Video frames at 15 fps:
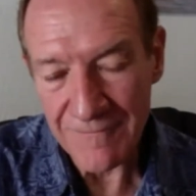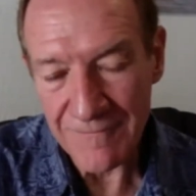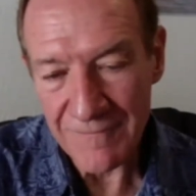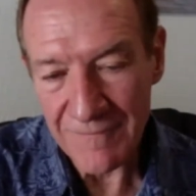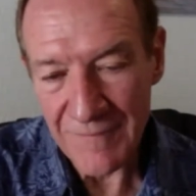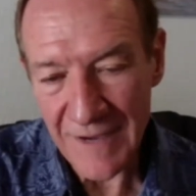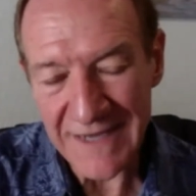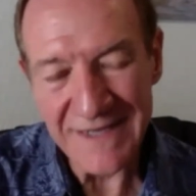
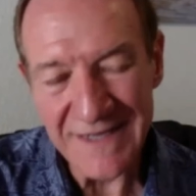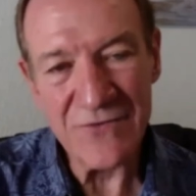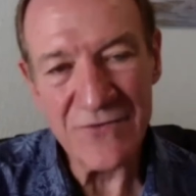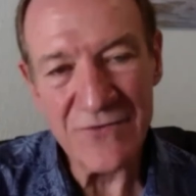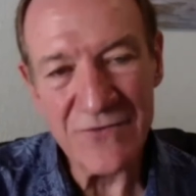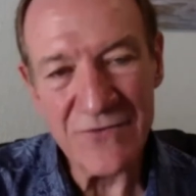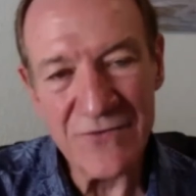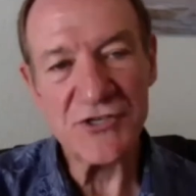Mine didn't
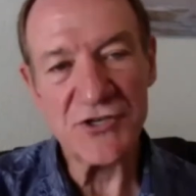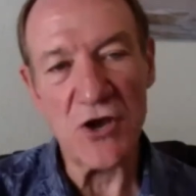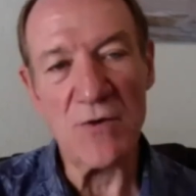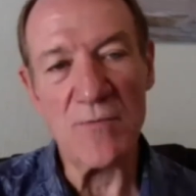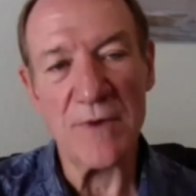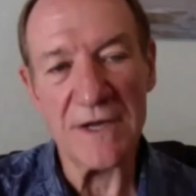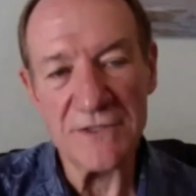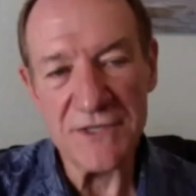really show
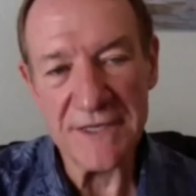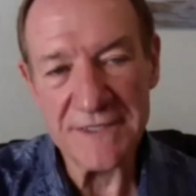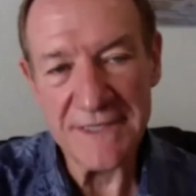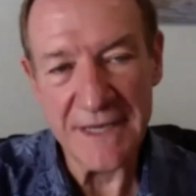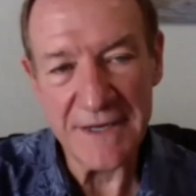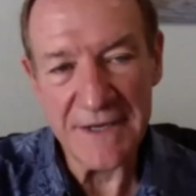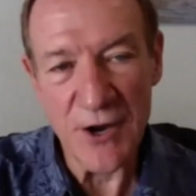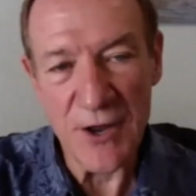much. They
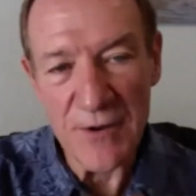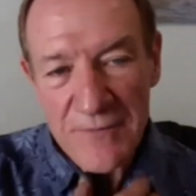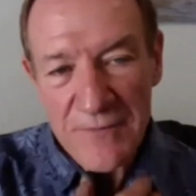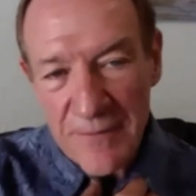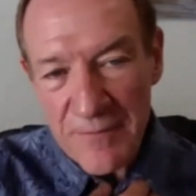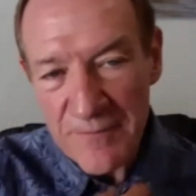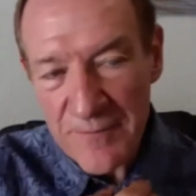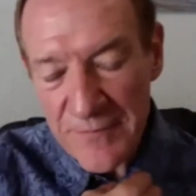said,
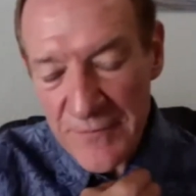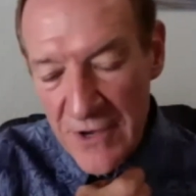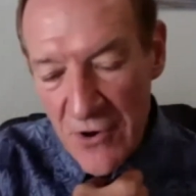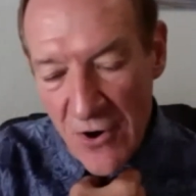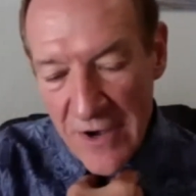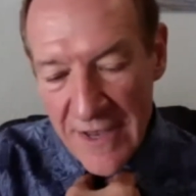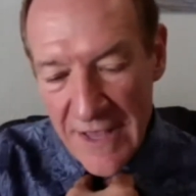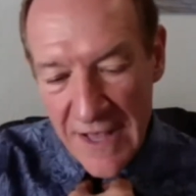the
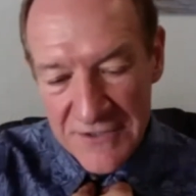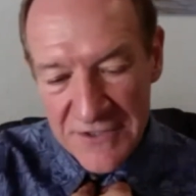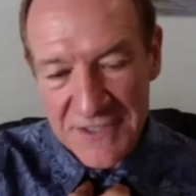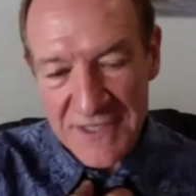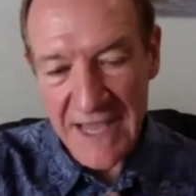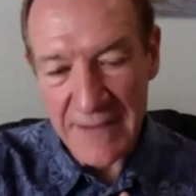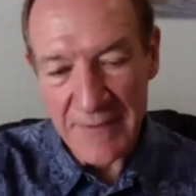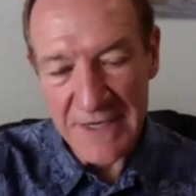cardiologist
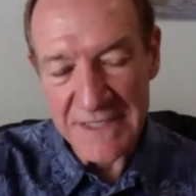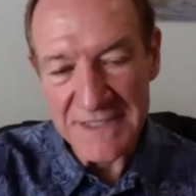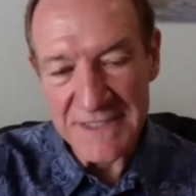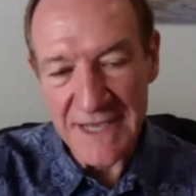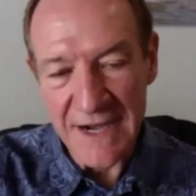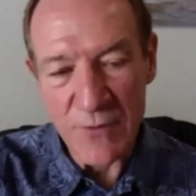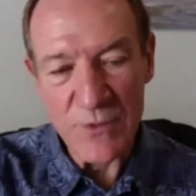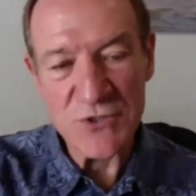came in and
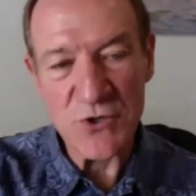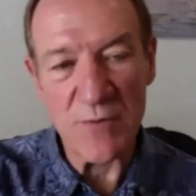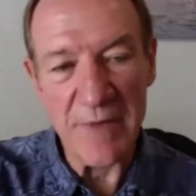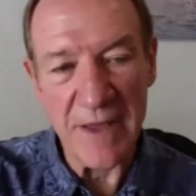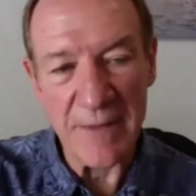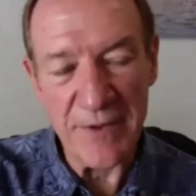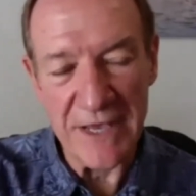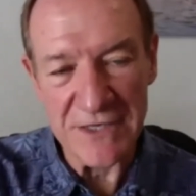said, I wish all my
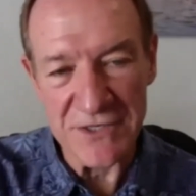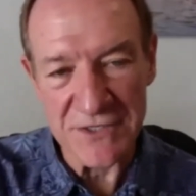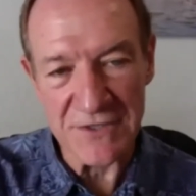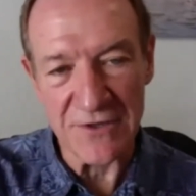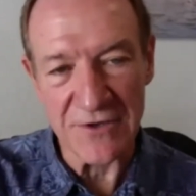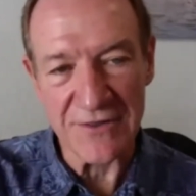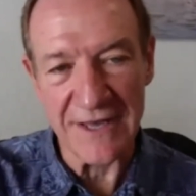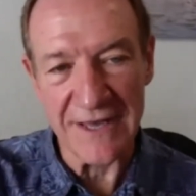patients
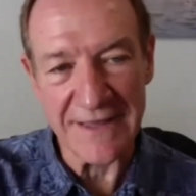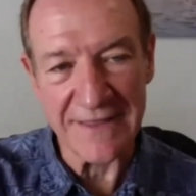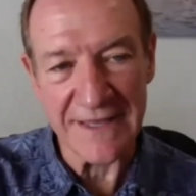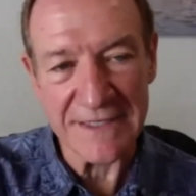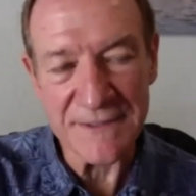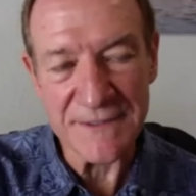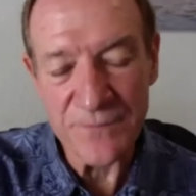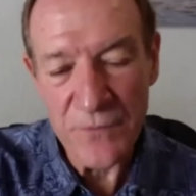looked like
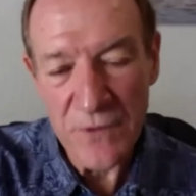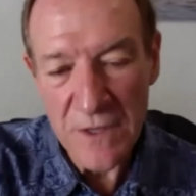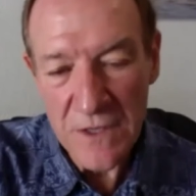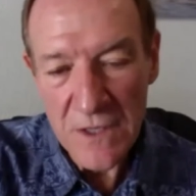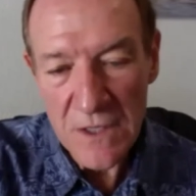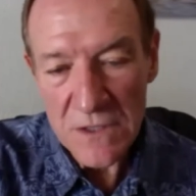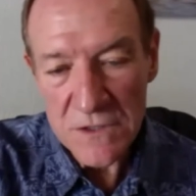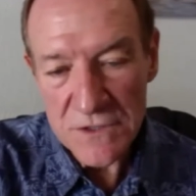this.
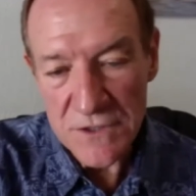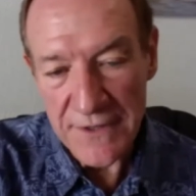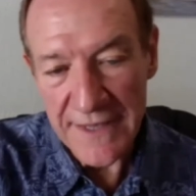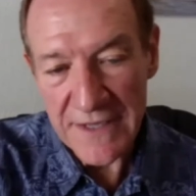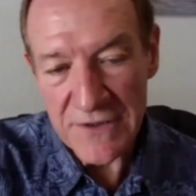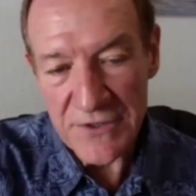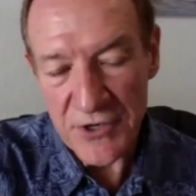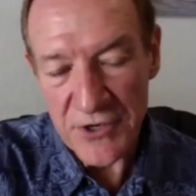So they
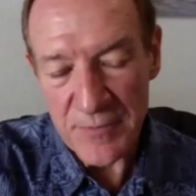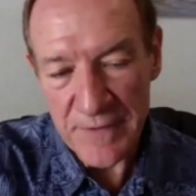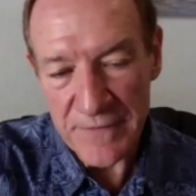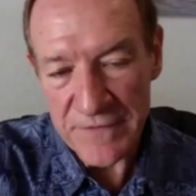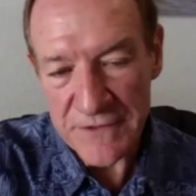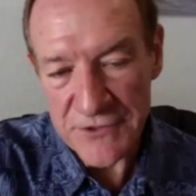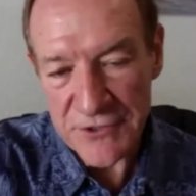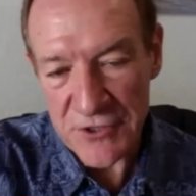cleared me
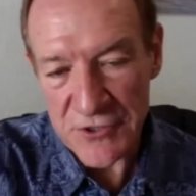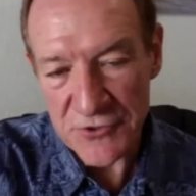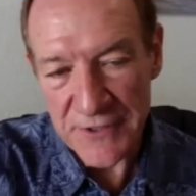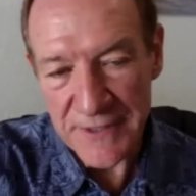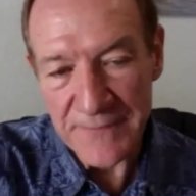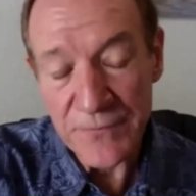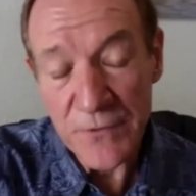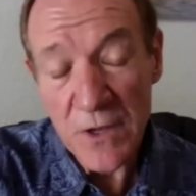for
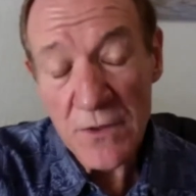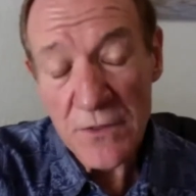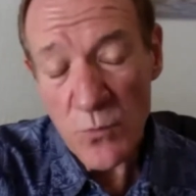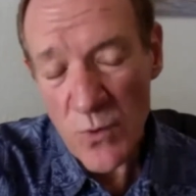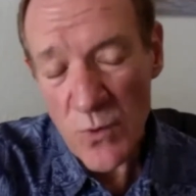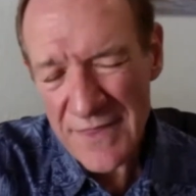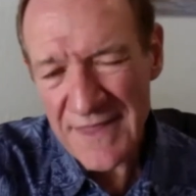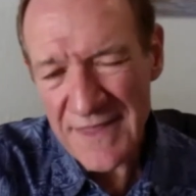surgery. The
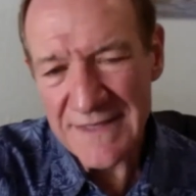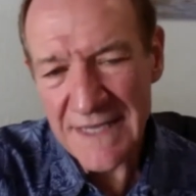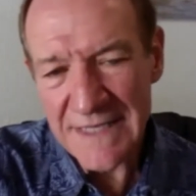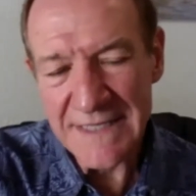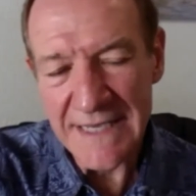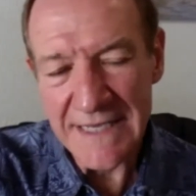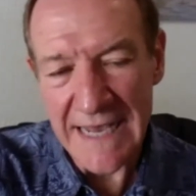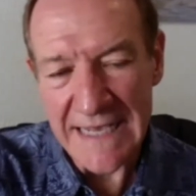one thing they
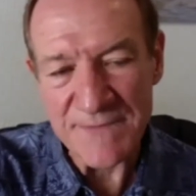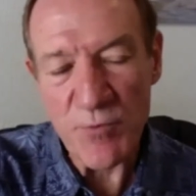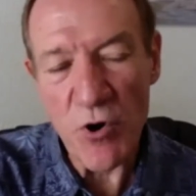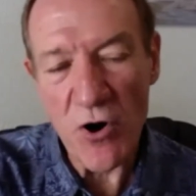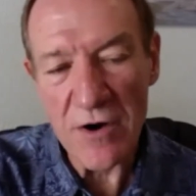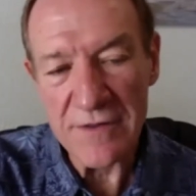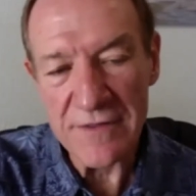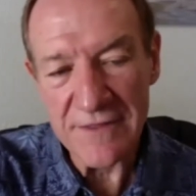did as
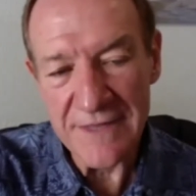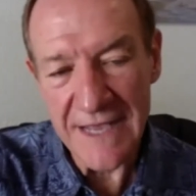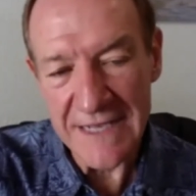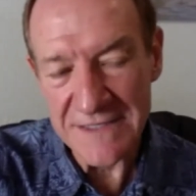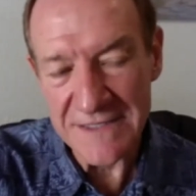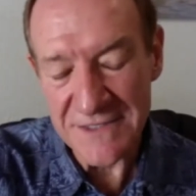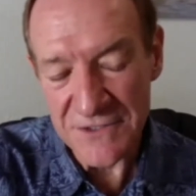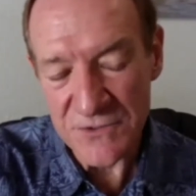part of the
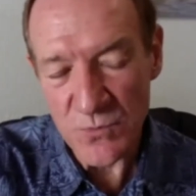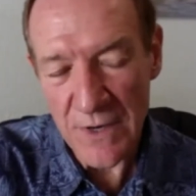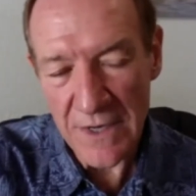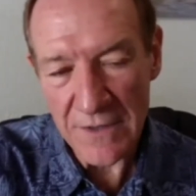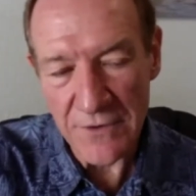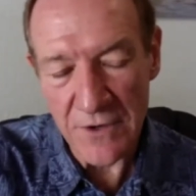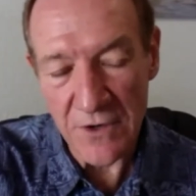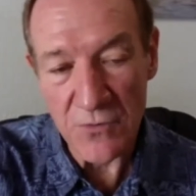test as
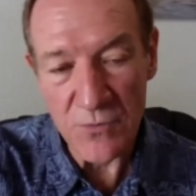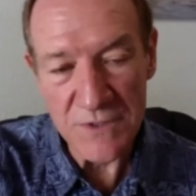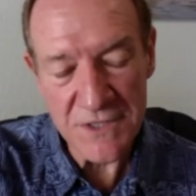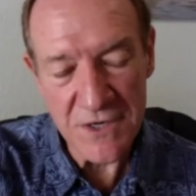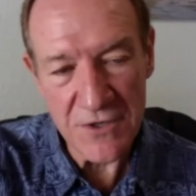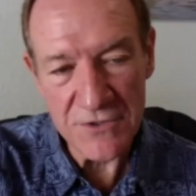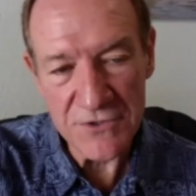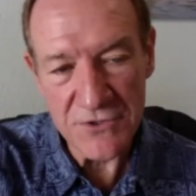well, though, was an
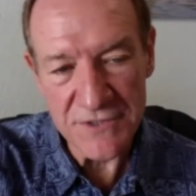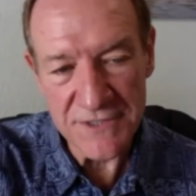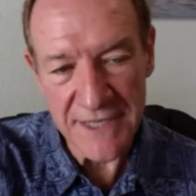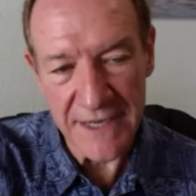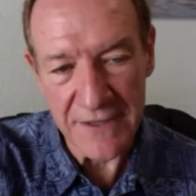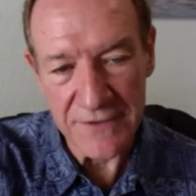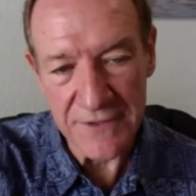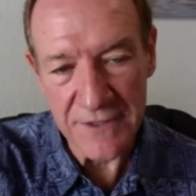
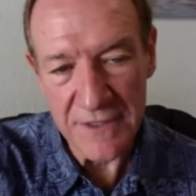ultrasound.